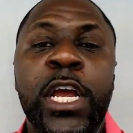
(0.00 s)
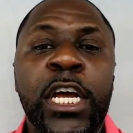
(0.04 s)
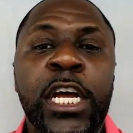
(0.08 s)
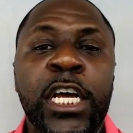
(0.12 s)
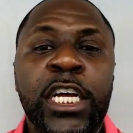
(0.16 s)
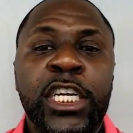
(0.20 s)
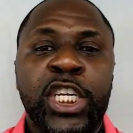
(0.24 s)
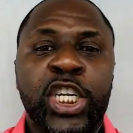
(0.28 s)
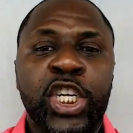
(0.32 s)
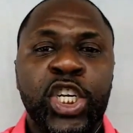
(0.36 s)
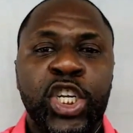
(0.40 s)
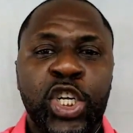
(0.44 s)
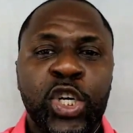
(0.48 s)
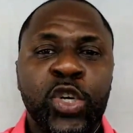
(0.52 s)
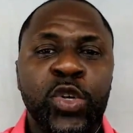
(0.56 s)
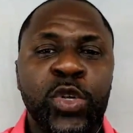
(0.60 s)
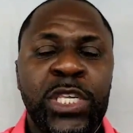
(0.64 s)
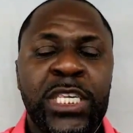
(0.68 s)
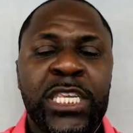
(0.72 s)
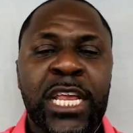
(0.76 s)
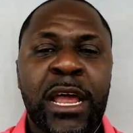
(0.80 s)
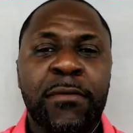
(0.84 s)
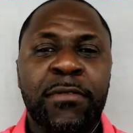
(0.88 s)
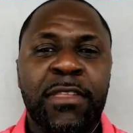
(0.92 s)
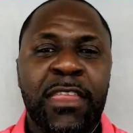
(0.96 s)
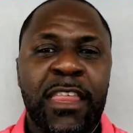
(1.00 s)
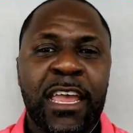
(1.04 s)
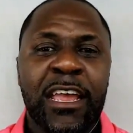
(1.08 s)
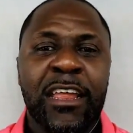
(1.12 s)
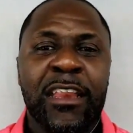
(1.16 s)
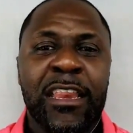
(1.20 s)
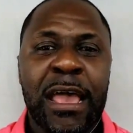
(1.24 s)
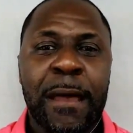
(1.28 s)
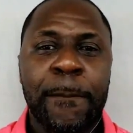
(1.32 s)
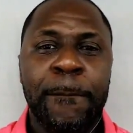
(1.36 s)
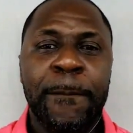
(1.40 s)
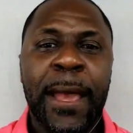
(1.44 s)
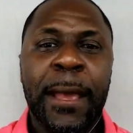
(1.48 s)
to do something
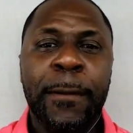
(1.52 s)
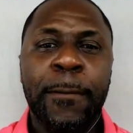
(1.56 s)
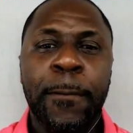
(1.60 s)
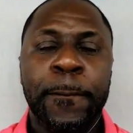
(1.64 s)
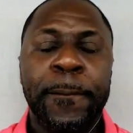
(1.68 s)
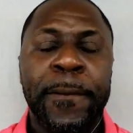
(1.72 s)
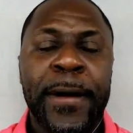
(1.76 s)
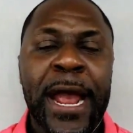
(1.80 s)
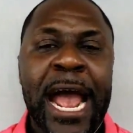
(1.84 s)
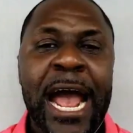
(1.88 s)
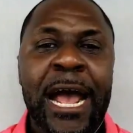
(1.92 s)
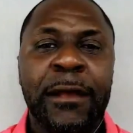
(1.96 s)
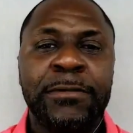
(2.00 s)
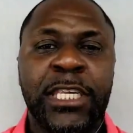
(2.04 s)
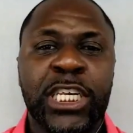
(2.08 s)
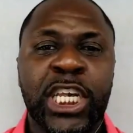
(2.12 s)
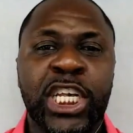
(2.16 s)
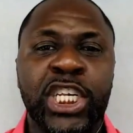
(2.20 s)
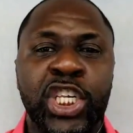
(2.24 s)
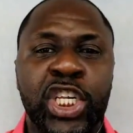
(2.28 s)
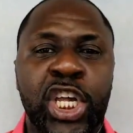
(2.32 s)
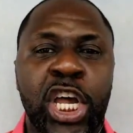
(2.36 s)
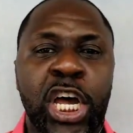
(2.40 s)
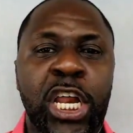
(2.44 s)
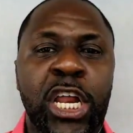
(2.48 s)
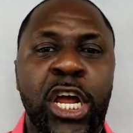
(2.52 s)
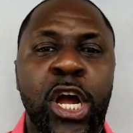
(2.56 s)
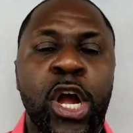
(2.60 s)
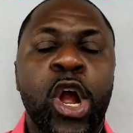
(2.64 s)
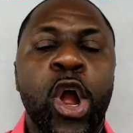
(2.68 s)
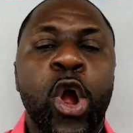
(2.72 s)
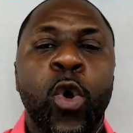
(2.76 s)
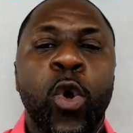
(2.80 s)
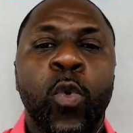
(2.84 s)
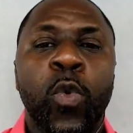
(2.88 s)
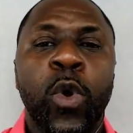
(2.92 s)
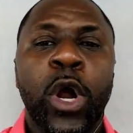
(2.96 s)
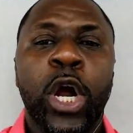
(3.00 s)
that maybe perhaps is going to
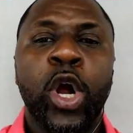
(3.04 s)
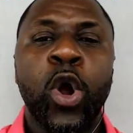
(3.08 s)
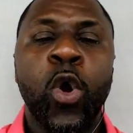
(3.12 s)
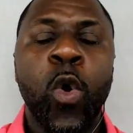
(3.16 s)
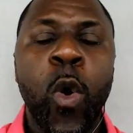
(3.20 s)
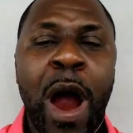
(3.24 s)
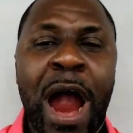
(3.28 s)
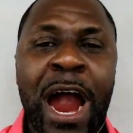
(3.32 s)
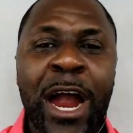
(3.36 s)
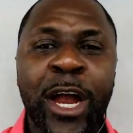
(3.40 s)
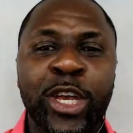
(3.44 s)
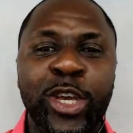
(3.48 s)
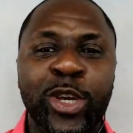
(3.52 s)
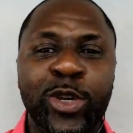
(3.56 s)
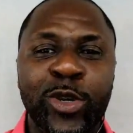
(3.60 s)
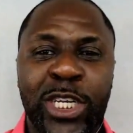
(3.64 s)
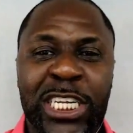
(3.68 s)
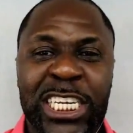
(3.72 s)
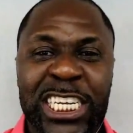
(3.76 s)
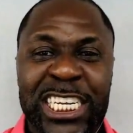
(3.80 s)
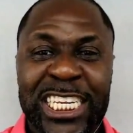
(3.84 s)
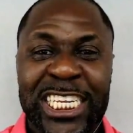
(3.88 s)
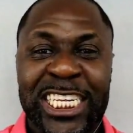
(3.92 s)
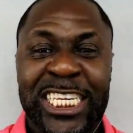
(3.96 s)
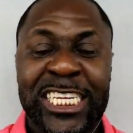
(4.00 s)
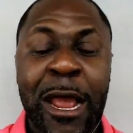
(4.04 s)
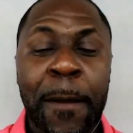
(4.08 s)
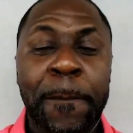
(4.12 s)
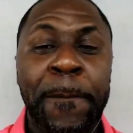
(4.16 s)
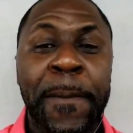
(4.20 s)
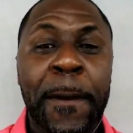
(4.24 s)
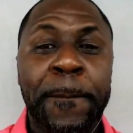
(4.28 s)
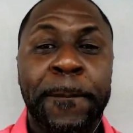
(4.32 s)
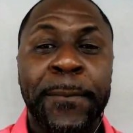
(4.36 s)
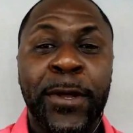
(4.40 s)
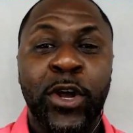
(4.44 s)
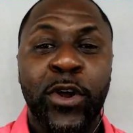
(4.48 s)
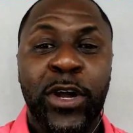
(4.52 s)
require you to step
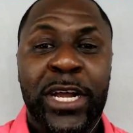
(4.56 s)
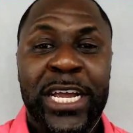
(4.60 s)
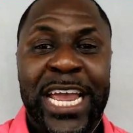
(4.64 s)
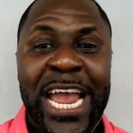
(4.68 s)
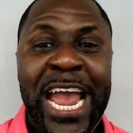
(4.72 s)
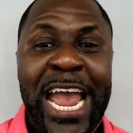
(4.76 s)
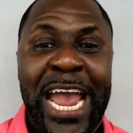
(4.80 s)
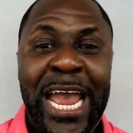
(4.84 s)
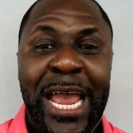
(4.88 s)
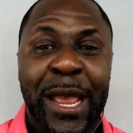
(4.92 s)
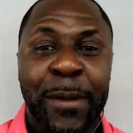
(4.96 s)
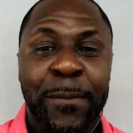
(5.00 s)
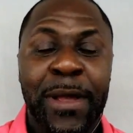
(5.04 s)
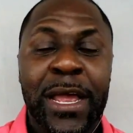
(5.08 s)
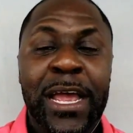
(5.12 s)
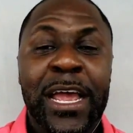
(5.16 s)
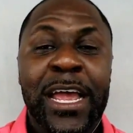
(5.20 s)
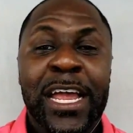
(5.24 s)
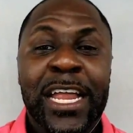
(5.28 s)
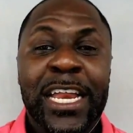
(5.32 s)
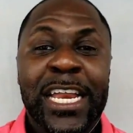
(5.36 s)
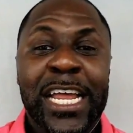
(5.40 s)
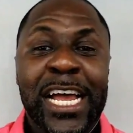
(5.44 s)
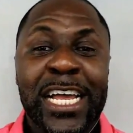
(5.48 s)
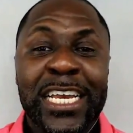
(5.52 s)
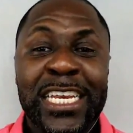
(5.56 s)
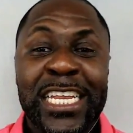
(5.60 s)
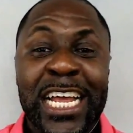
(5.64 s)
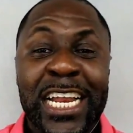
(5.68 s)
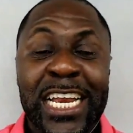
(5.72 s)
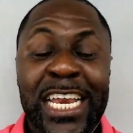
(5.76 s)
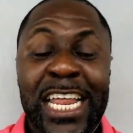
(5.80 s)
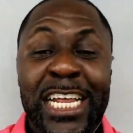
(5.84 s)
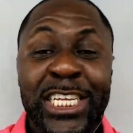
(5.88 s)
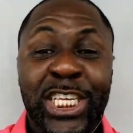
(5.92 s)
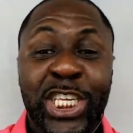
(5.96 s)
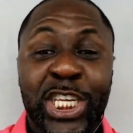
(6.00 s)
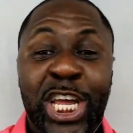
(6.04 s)
up your game,
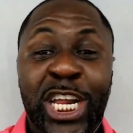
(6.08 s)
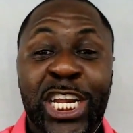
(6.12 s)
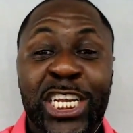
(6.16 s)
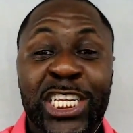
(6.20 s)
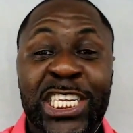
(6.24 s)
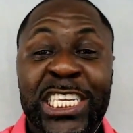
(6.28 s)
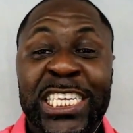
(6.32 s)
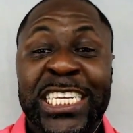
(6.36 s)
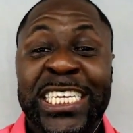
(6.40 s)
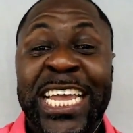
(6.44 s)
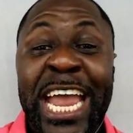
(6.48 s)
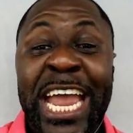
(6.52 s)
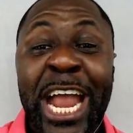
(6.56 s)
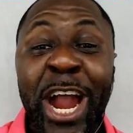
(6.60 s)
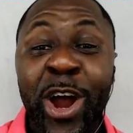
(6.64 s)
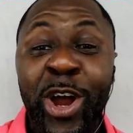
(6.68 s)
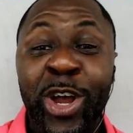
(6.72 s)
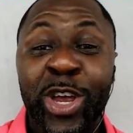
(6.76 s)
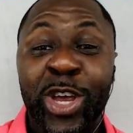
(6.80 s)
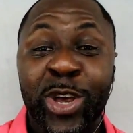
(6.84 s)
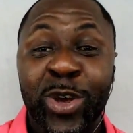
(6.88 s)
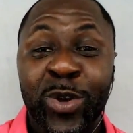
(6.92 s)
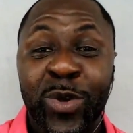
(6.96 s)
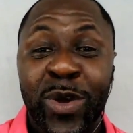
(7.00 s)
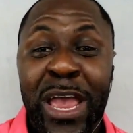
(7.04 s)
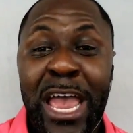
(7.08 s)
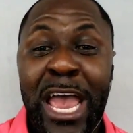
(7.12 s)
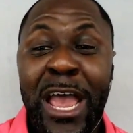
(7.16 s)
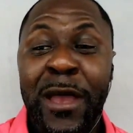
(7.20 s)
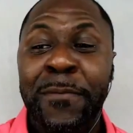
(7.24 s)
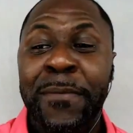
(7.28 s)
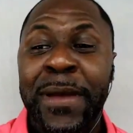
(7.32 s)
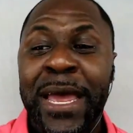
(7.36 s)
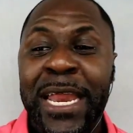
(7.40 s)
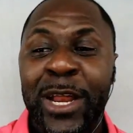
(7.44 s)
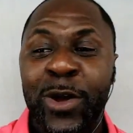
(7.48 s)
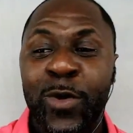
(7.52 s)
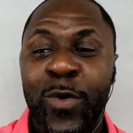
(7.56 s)
that's going to scare you in
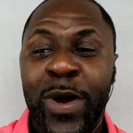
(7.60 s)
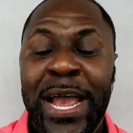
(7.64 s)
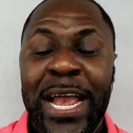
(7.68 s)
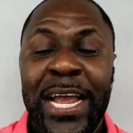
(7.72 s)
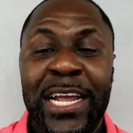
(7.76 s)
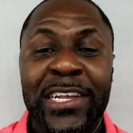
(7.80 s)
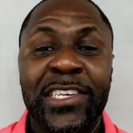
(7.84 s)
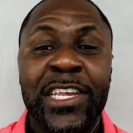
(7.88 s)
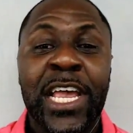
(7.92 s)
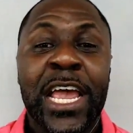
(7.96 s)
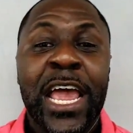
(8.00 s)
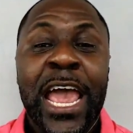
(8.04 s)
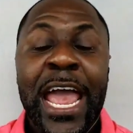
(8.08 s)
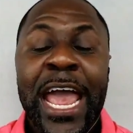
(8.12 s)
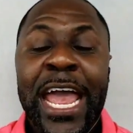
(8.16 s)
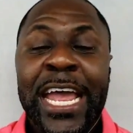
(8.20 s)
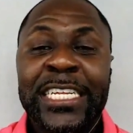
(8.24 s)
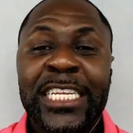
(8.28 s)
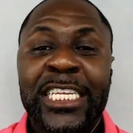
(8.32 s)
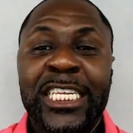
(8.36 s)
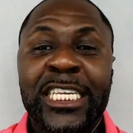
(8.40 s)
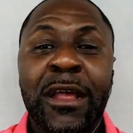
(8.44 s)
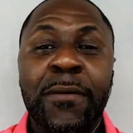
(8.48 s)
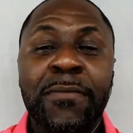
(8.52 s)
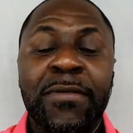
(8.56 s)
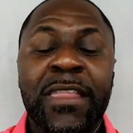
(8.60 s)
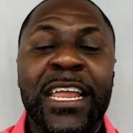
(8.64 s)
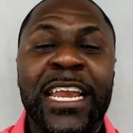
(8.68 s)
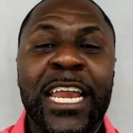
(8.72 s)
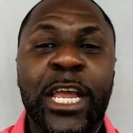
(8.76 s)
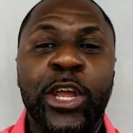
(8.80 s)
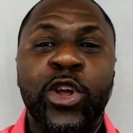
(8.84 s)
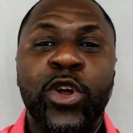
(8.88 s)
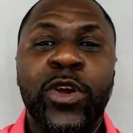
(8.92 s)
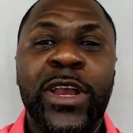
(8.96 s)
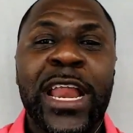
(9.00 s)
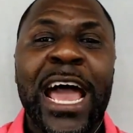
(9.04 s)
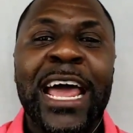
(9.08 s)
many ways, and something that you're
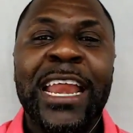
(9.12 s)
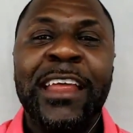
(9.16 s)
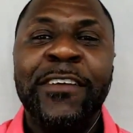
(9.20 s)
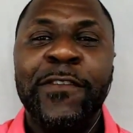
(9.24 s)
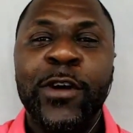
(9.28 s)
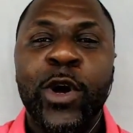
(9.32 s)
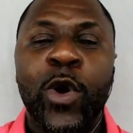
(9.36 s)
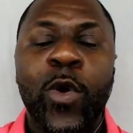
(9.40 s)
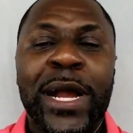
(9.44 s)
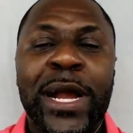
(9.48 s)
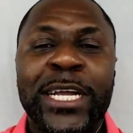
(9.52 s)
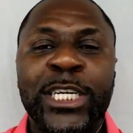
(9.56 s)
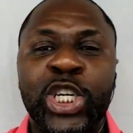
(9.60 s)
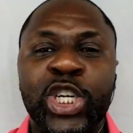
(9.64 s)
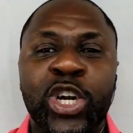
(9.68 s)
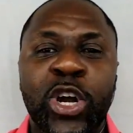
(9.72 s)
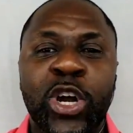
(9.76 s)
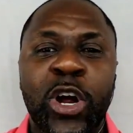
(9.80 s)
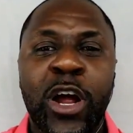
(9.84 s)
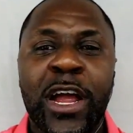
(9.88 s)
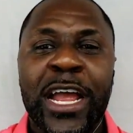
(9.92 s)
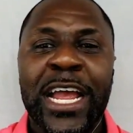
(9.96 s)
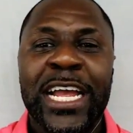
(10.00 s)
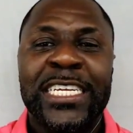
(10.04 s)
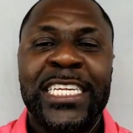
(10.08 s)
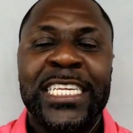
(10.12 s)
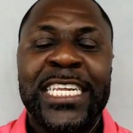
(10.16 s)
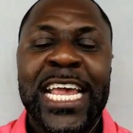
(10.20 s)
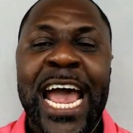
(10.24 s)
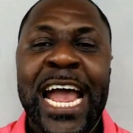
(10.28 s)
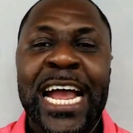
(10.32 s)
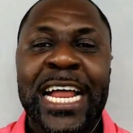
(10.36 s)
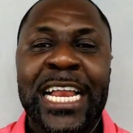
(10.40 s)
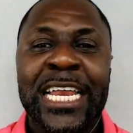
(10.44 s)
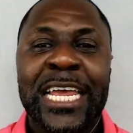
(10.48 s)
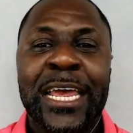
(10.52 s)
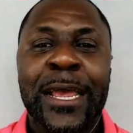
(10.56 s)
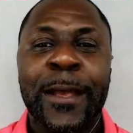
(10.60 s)
not even quite sure
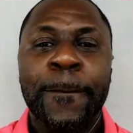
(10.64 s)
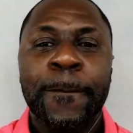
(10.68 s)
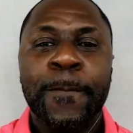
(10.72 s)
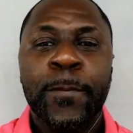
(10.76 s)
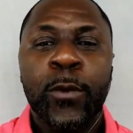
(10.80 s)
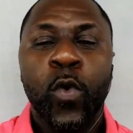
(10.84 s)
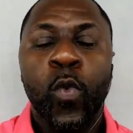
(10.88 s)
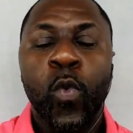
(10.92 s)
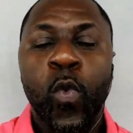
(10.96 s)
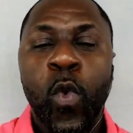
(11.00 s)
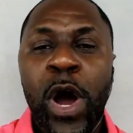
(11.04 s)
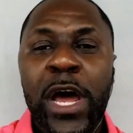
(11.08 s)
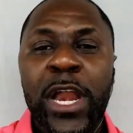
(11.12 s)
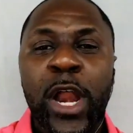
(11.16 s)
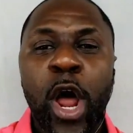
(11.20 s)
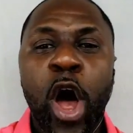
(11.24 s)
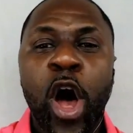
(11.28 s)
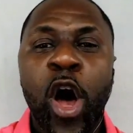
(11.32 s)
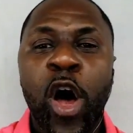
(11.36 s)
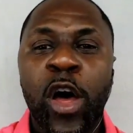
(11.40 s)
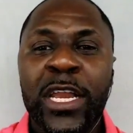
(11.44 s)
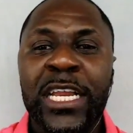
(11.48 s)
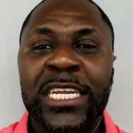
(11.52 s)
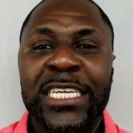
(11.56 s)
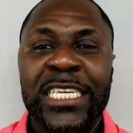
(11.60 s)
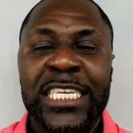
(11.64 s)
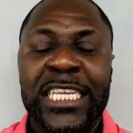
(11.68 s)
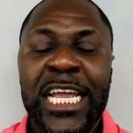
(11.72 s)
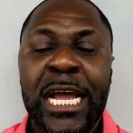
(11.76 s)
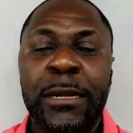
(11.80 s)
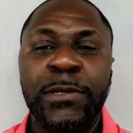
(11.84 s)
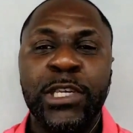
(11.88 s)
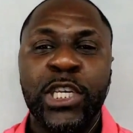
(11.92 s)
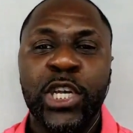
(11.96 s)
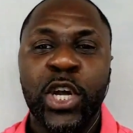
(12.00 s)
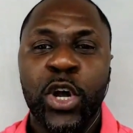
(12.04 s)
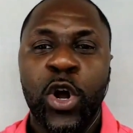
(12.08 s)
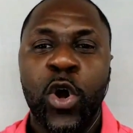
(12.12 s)
exactly what all the steps
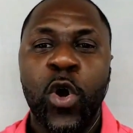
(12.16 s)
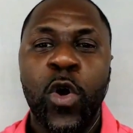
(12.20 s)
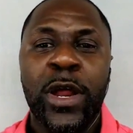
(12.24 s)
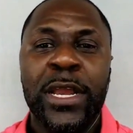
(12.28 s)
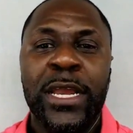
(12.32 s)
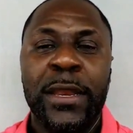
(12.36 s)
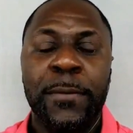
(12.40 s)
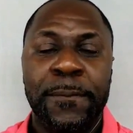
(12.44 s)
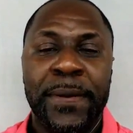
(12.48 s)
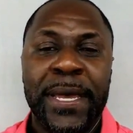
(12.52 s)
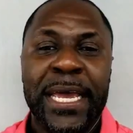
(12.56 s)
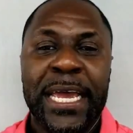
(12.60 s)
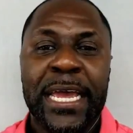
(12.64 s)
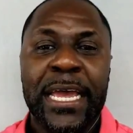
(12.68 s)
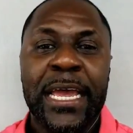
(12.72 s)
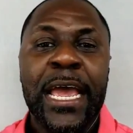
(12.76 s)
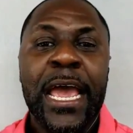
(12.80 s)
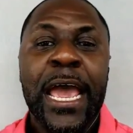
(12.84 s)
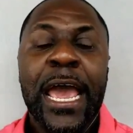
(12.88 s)
are going to be.